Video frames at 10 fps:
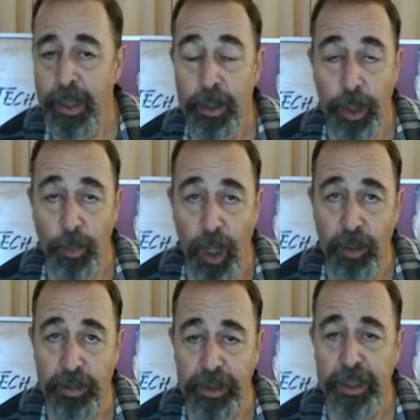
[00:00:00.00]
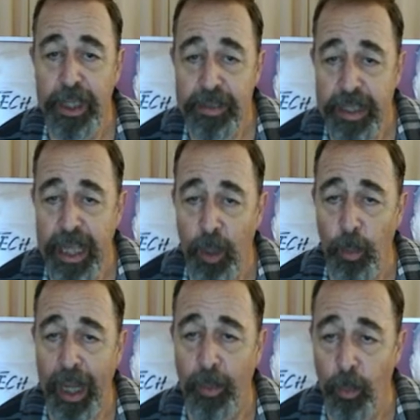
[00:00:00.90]
The rover,
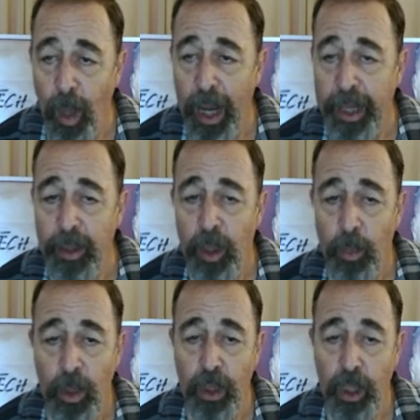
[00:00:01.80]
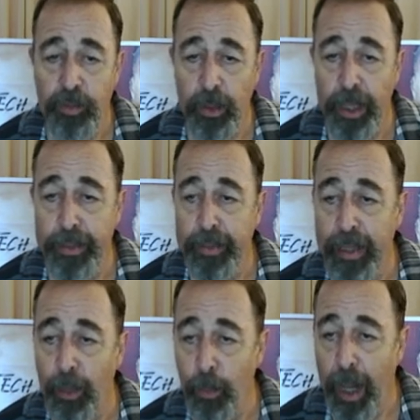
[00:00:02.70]
Tianwen 1, will look for
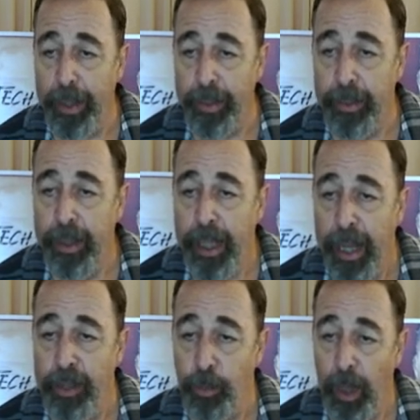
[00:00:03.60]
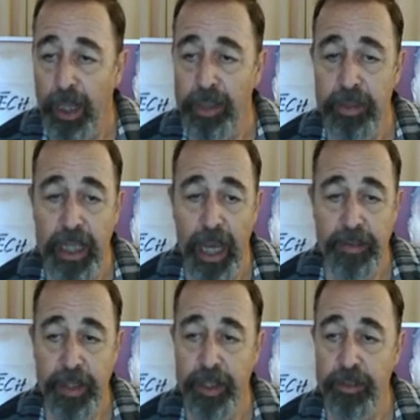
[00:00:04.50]
underground water as well as the
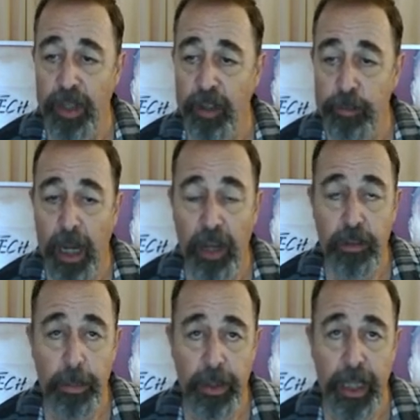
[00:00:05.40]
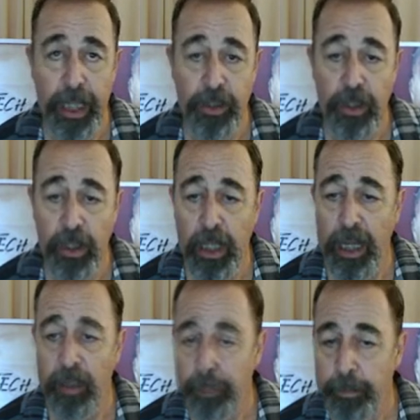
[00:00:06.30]
evidence of possible ancient
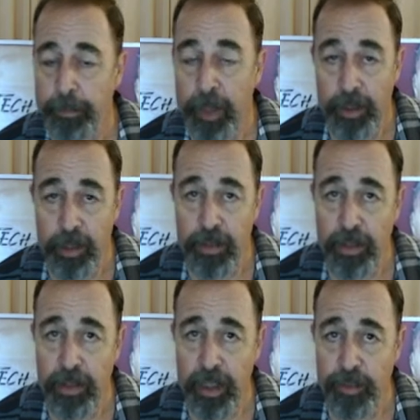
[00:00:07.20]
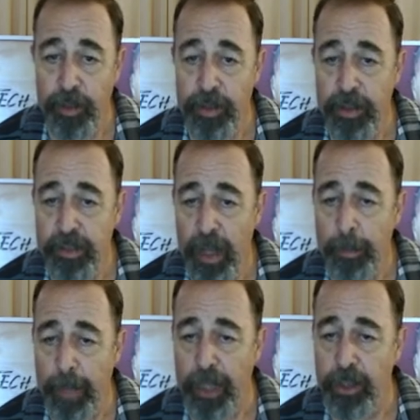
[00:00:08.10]
life. This isn't the first attempt
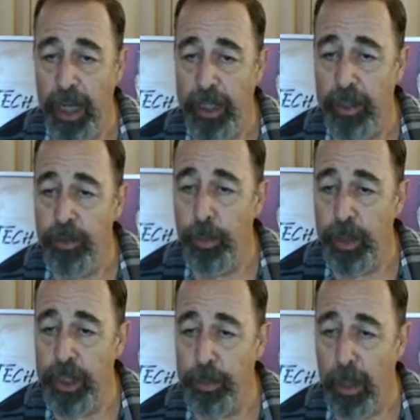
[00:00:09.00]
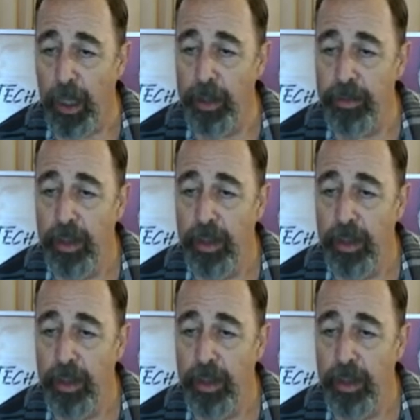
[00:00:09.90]
by China to reach Mars.